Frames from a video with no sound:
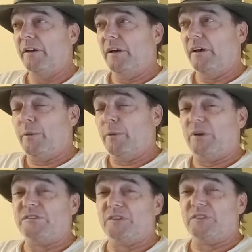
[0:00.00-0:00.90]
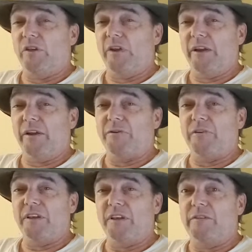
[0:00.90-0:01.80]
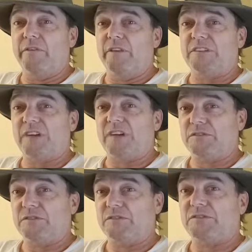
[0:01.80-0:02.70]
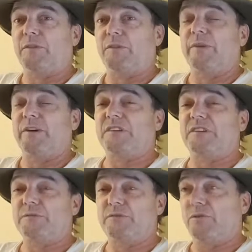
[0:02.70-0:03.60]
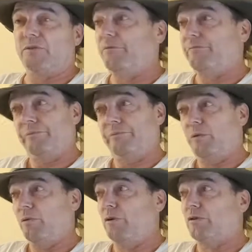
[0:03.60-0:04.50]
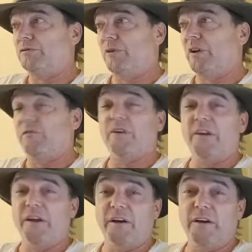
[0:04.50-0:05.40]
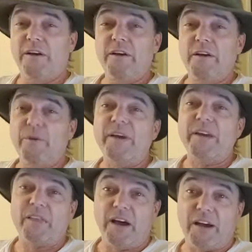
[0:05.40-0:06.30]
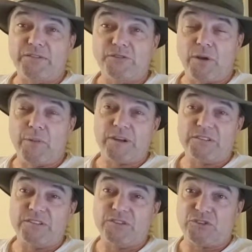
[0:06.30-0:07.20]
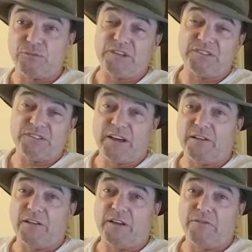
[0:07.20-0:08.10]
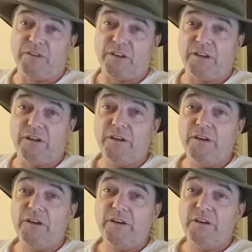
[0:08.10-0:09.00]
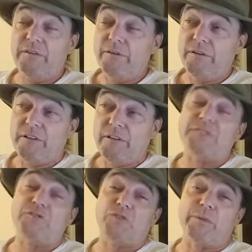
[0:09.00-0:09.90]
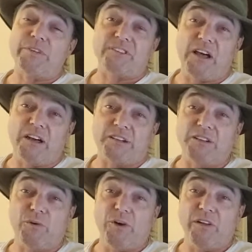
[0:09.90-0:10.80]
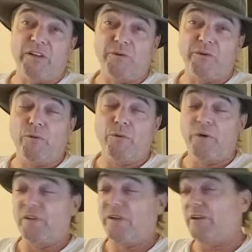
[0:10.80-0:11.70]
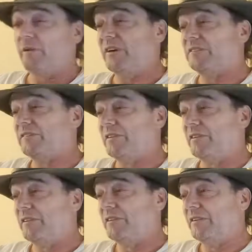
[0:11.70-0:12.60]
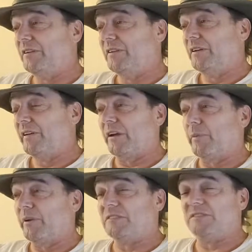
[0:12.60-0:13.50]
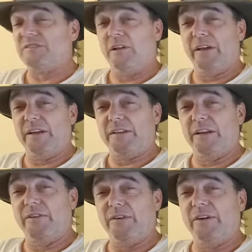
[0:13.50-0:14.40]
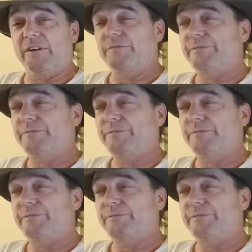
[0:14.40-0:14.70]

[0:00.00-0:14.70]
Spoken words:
I'm going to install that under the eave of this house. So if something else comes through, who knows, whatever year, we can live stream it because it should be a satellite feed. Live stream it as long as it will anyway. So I think I'm going to install that down here.